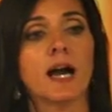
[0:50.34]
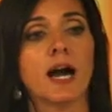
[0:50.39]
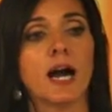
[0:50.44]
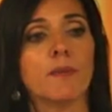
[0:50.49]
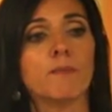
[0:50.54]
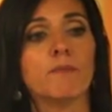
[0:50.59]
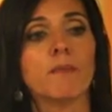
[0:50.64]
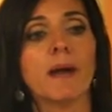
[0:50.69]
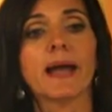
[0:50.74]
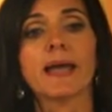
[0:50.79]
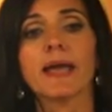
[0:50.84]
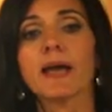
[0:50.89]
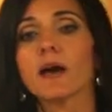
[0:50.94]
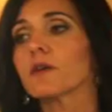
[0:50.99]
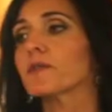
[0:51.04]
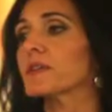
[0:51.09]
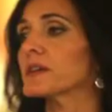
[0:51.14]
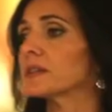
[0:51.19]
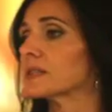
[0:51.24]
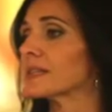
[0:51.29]
My
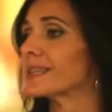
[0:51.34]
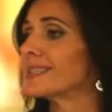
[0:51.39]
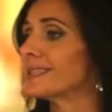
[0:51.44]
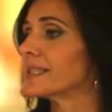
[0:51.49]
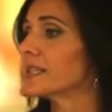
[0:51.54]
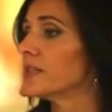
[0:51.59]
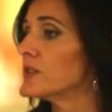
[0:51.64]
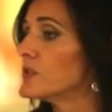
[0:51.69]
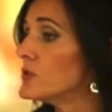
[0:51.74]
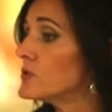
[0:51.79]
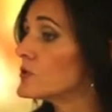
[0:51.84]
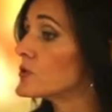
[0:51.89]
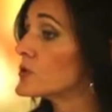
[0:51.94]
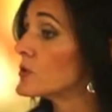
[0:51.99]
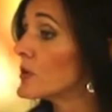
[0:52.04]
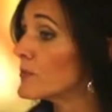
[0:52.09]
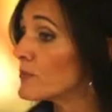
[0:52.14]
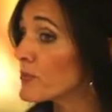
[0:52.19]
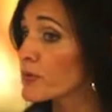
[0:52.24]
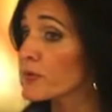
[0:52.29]
health has continued
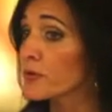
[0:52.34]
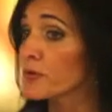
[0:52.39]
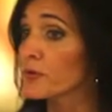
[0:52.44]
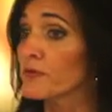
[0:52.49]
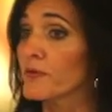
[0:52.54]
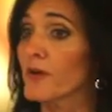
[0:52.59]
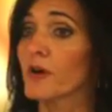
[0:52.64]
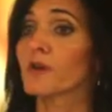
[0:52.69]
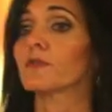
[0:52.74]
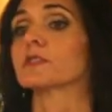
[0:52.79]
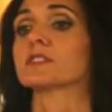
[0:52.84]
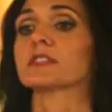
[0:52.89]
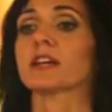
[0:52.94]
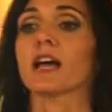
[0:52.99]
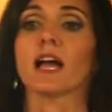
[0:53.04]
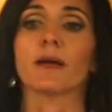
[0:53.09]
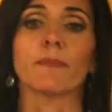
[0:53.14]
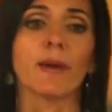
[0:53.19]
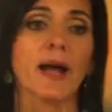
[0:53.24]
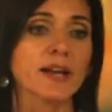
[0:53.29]
to improve over
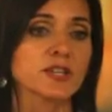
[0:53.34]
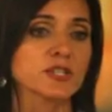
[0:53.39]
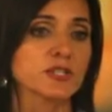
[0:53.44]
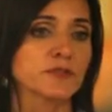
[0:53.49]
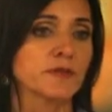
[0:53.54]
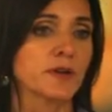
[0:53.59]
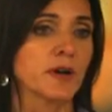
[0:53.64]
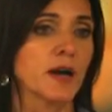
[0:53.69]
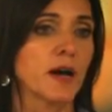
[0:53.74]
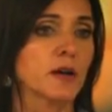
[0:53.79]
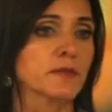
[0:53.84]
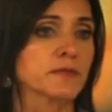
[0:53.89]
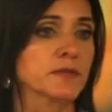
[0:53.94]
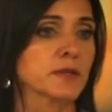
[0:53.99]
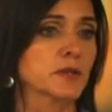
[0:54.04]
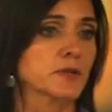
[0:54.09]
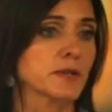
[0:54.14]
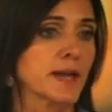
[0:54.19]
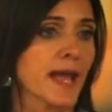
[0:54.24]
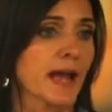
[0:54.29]
time. I actually feel
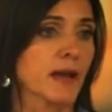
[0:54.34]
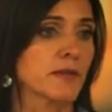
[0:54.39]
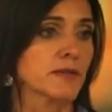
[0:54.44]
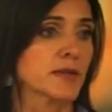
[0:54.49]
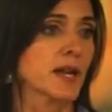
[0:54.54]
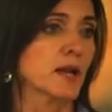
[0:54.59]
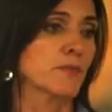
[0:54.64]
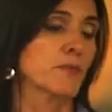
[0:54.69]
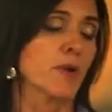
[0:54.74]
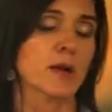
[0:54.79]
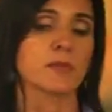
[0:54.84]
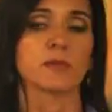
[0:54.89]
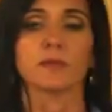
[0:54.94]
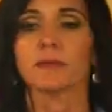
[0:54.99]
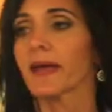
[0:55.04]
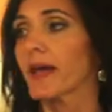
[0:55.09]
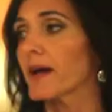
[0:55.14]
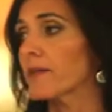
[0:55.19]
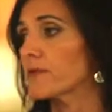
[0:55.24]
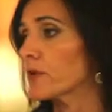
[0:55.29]
healthier now than I
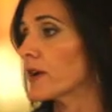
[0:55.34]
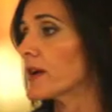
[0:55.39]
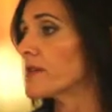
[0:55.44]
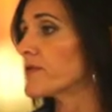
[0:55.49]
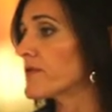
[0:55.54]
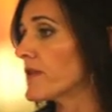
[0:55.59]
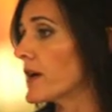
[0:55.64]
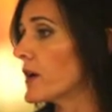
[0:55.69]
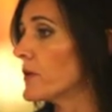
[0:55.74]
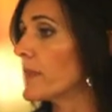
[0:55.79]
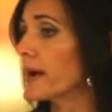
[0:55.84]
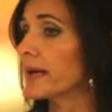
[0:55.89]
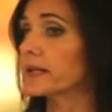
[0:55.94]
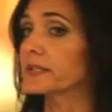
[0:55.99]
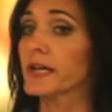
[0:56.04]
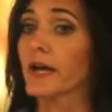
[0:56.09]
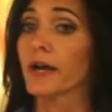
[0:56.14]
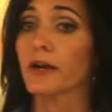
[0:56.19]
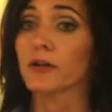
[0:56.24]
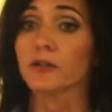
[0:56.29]
probably ever have felt my
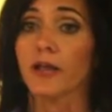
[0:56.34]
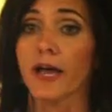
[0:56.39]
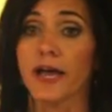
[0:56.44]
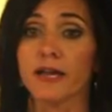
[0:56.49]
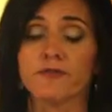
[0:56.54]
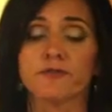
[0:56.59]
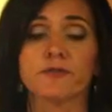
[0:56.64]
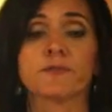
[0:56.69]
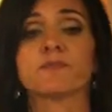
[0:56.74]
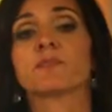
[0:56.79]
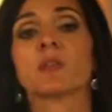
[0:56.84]
entire life.